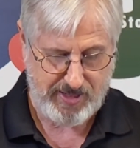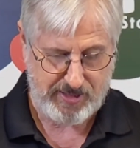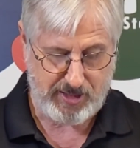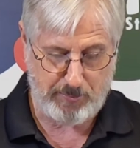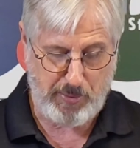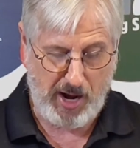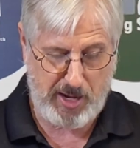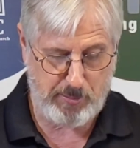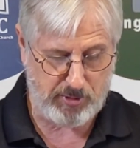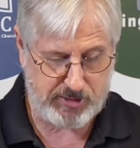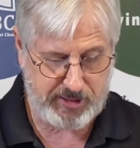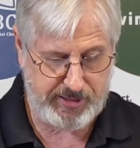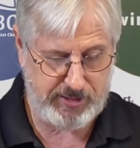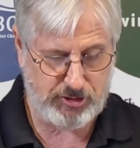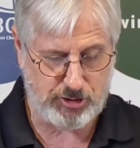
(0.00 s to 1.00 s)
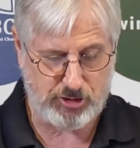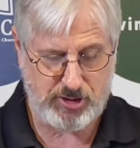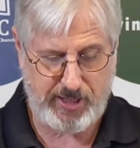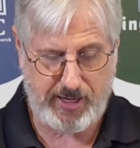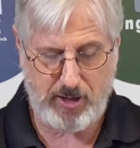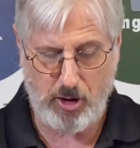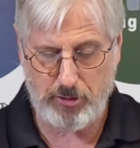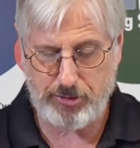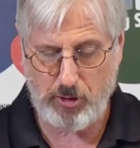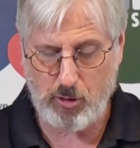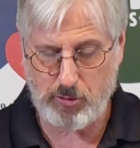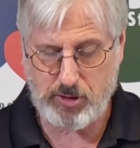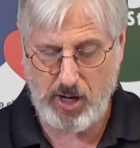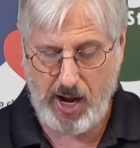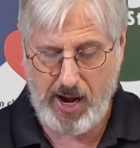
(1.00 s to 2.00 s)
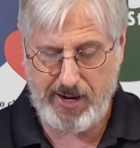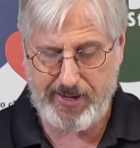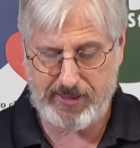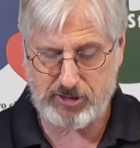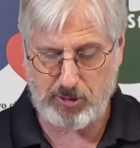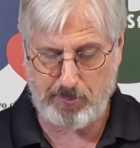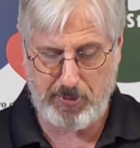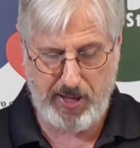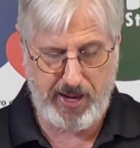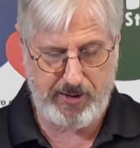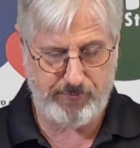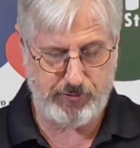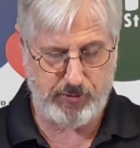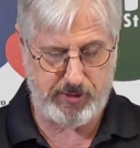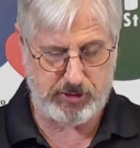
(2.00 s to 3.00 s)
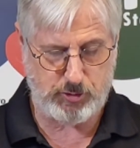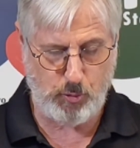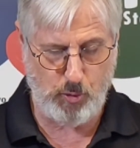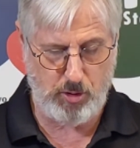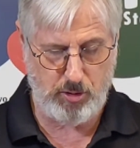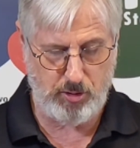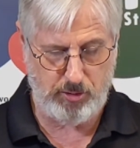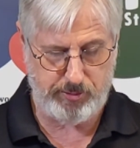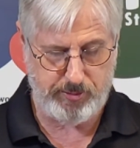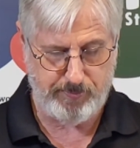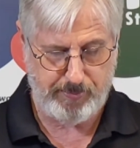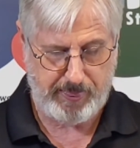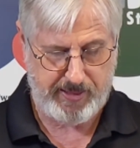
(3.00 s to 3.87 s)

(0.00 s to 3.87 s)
The Bible teaches that although God has a plan for this world